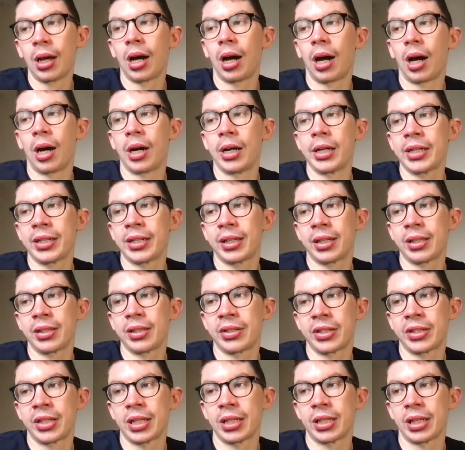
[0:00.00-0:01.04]
I'd
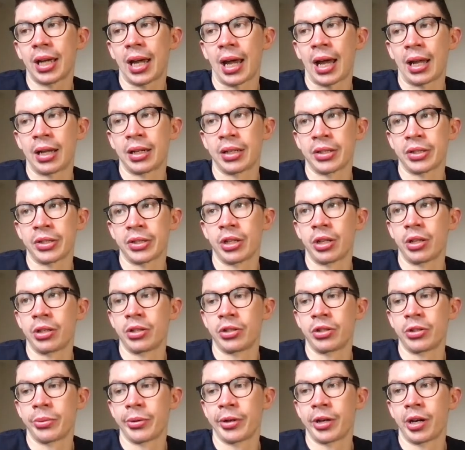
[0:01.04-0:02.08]
consider Anderson
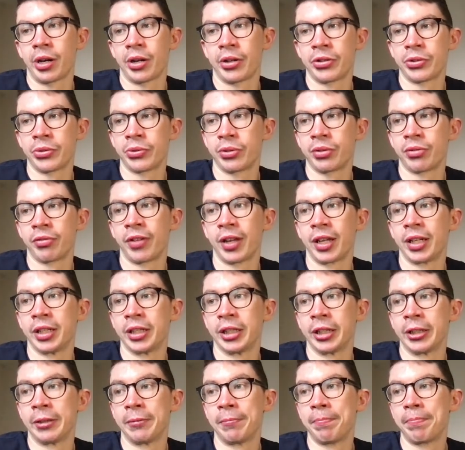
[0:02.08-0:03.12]
to an Arsenal
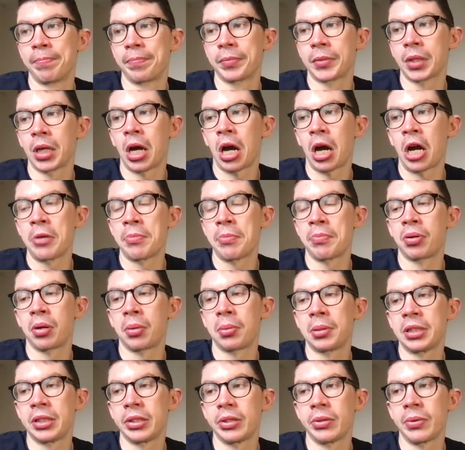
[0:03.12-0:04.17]
defender. I'd
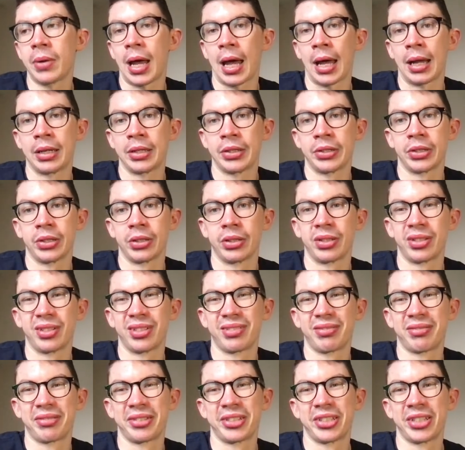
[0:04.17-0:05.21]
probably do Anderson to
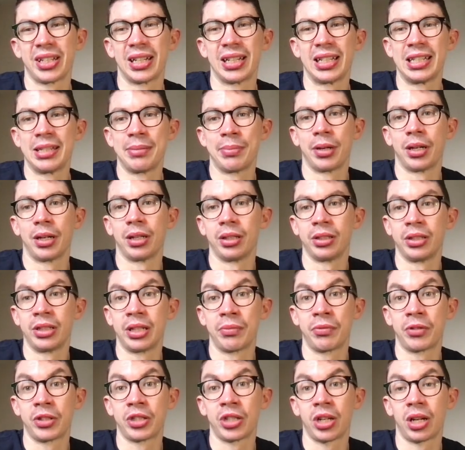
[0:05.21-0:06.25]
Saliba. You
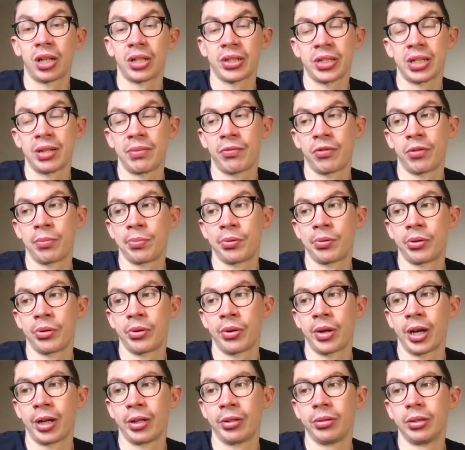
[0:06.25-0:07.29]
did Richarlison in for
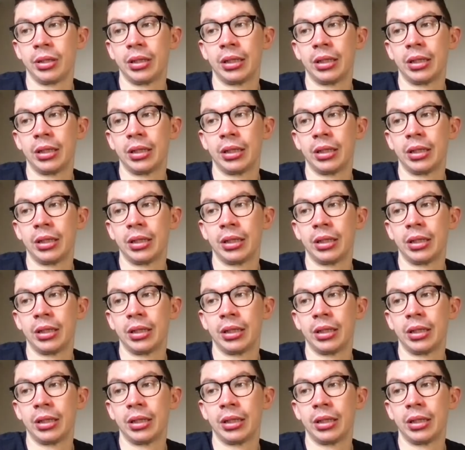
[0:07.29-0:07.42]
Bruno.